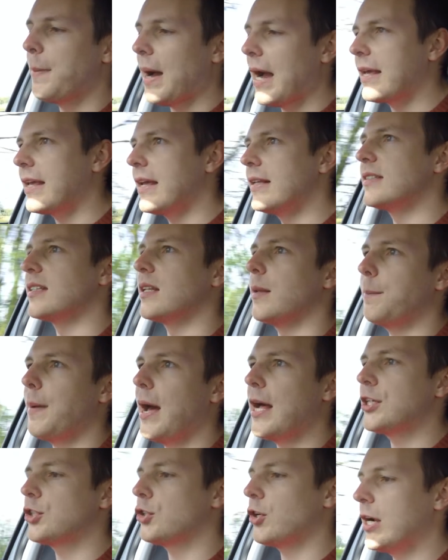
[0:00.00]
back into the
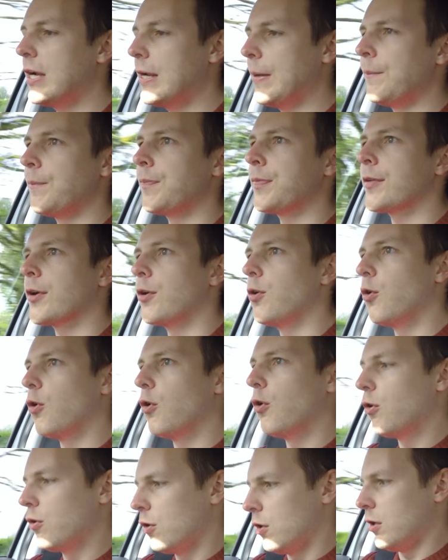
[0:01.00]
battery.
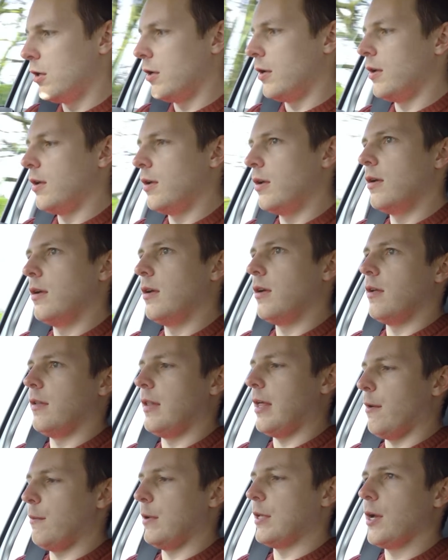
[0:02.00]
Or
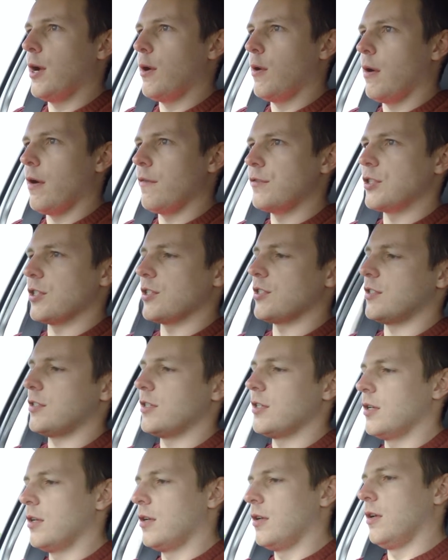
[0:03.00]
there we go, I've just
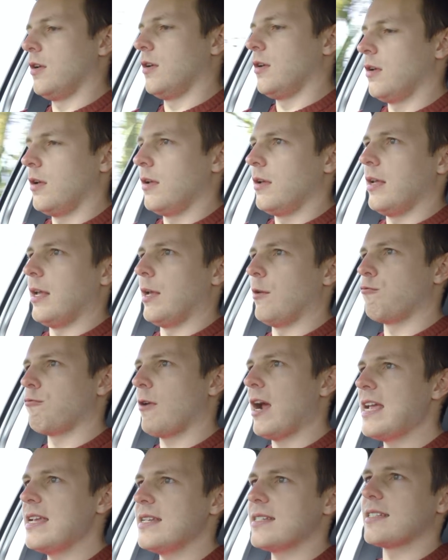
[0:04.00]

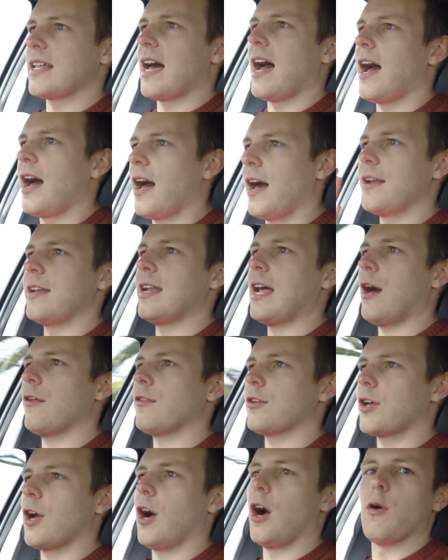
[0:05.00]
erased that and now
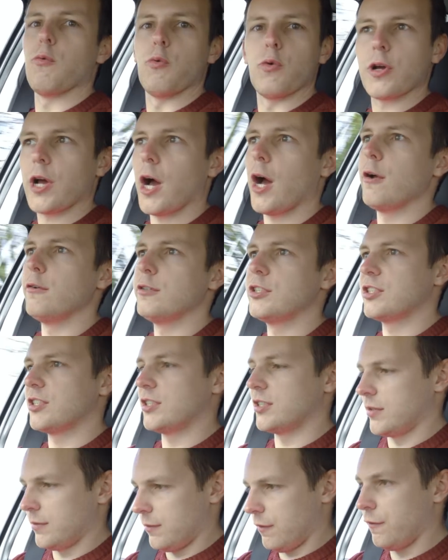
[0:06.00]
the car will coast,
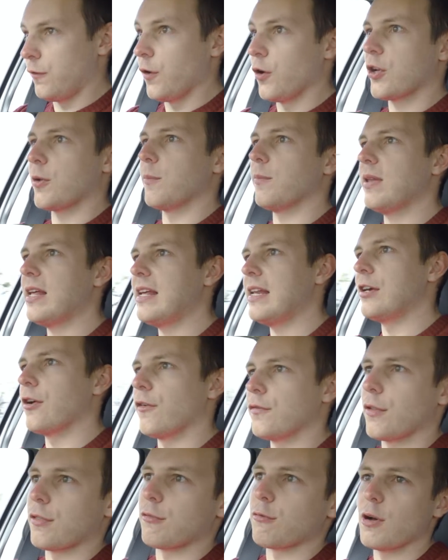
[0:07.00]
foot completely
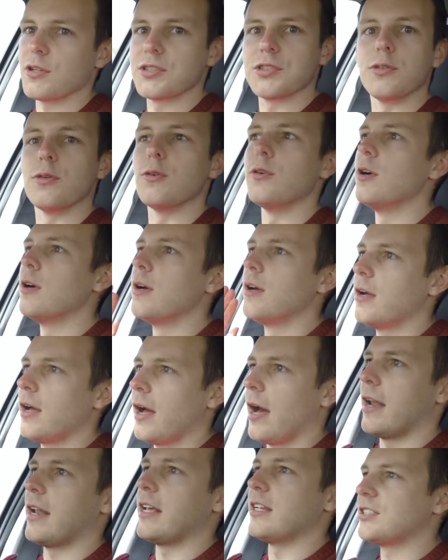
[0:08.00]
off the throttle,
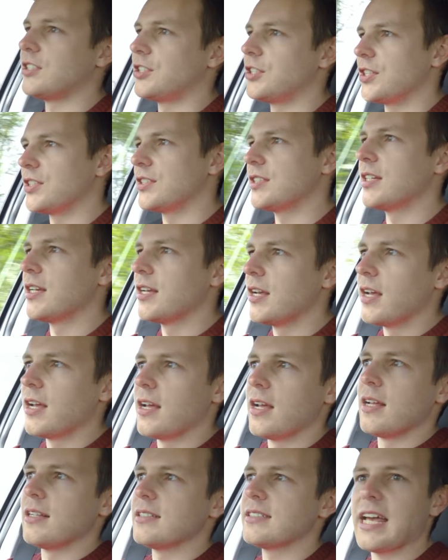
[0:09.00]
and it's just
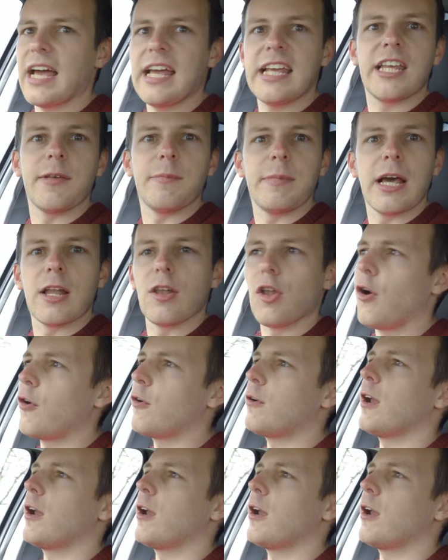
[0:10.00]
taking me along